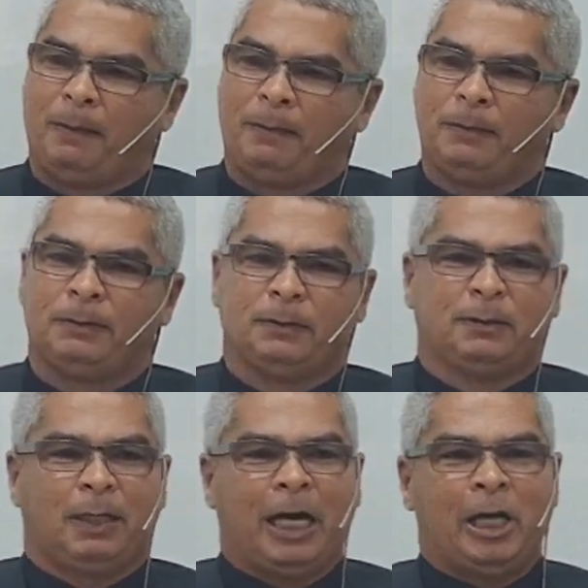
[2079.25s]
Oh,
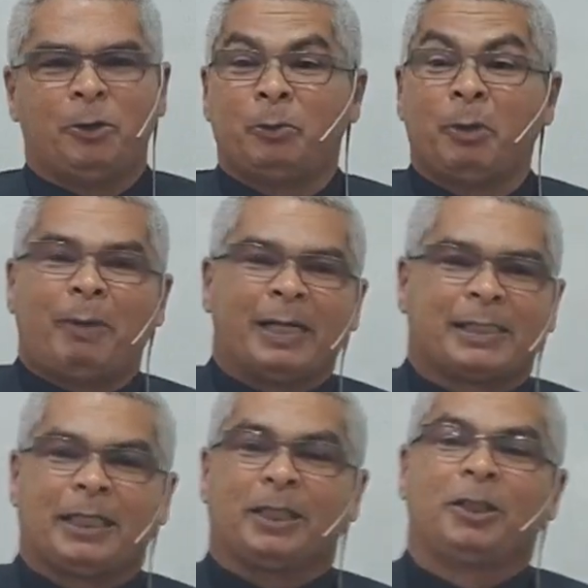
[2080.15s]
Marcelo, forgive me.
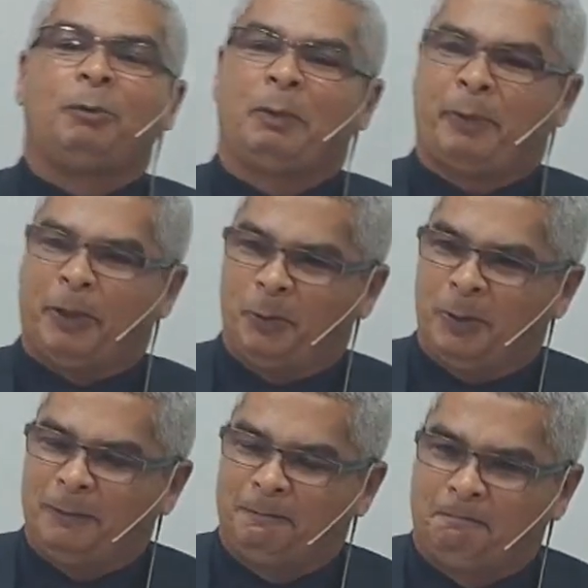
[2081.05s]
And Brother
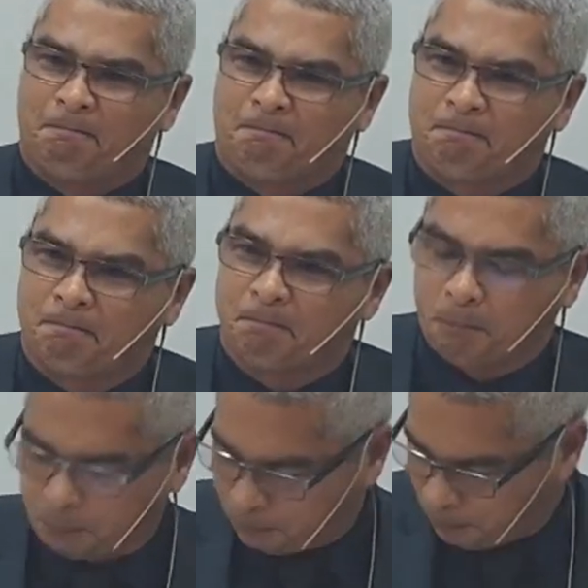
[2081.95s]
Marcelo does not
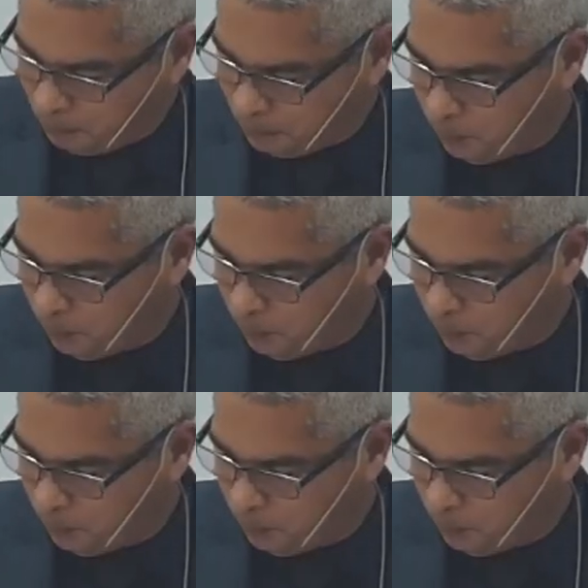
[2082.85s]
forgive me.